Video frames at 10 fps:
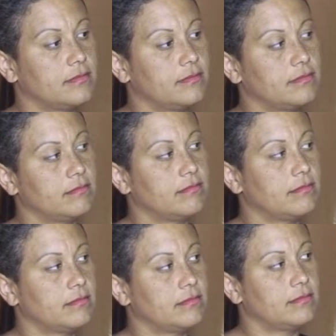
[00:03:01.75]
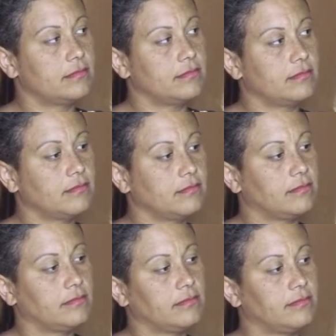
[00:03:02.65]

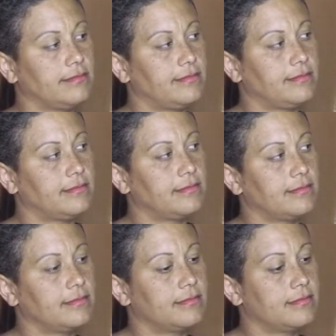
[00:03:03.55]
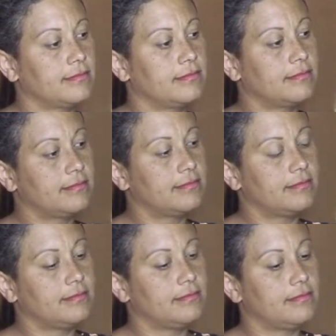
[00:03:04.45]

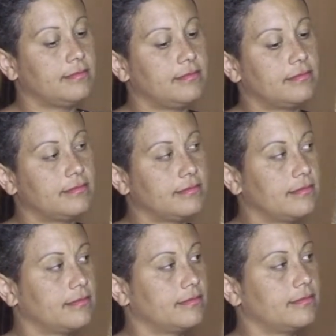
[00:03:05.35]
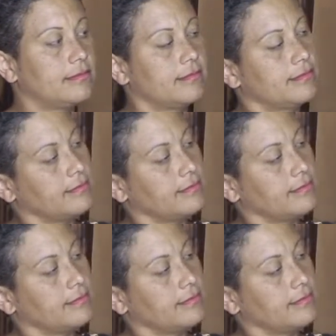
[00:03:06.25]
No words are spoken by the person on screen.